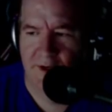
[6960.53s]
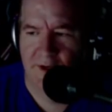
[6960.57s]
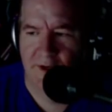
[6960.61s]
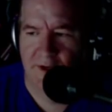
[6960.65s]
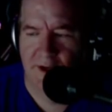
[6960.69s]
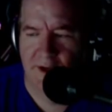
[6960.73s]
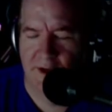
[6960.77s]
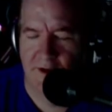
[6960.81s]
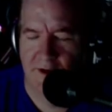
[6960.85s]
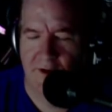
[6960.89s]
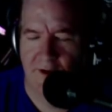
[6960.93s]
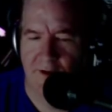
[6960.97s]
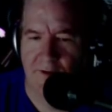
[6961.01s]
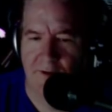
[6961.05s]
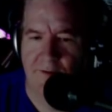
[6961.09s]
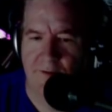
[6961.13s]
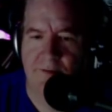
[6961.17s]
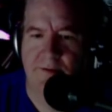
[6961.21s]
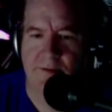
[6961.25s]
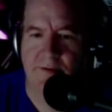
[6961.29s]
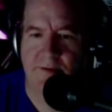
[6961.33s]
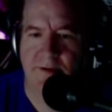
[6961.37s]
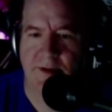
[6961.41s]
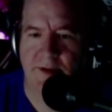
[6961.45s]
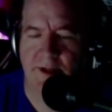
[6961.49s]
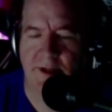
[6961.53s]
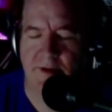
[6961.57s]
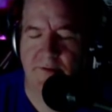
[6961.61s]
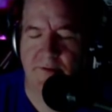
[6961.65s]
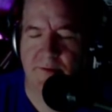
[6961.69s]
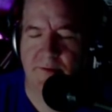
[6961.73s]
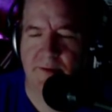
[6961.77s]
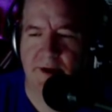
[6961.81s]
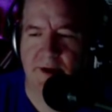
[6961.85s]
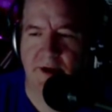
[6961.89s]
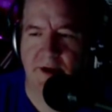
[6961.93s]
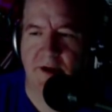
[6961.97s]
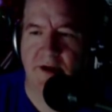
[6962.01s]
Uh-oh. I think we
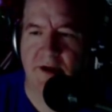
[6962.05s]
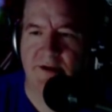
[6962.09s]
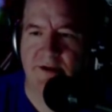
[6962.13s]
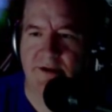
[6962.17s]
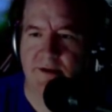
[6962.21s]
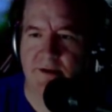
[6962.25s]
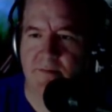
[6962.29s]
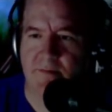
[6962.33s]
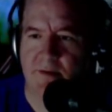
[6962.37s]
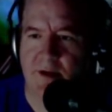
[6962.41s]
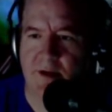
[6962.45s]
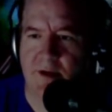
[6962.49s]
might have lost him.